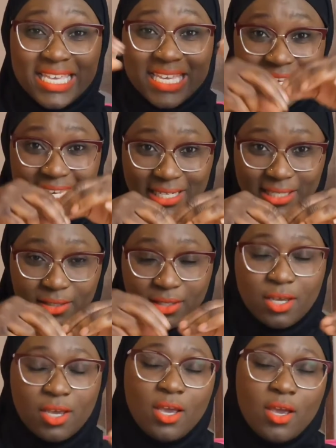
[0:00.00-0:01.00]
in
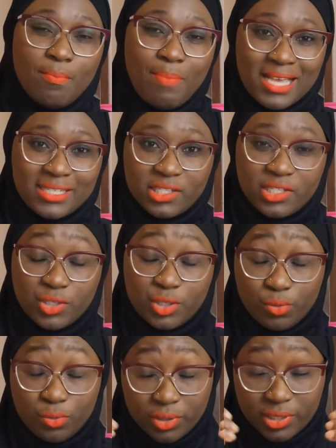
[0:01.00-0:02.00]
passes
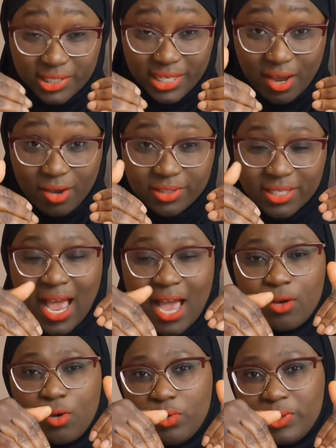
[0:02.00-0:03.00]
through the cells
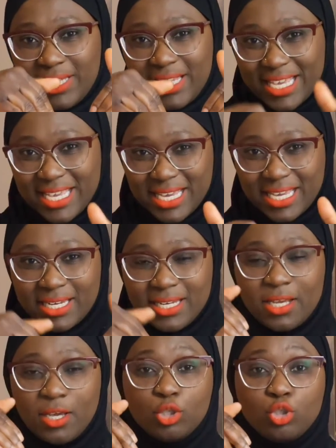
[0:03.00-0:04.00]
and goes
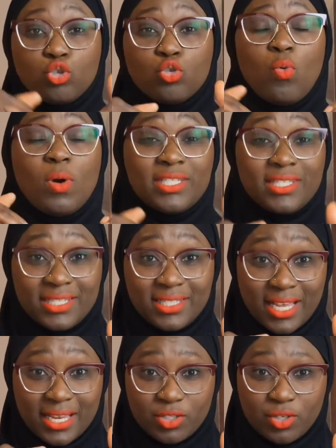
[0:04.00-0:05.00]
in towards the
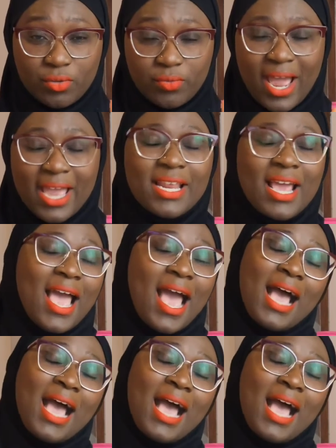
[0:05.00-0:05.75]
center right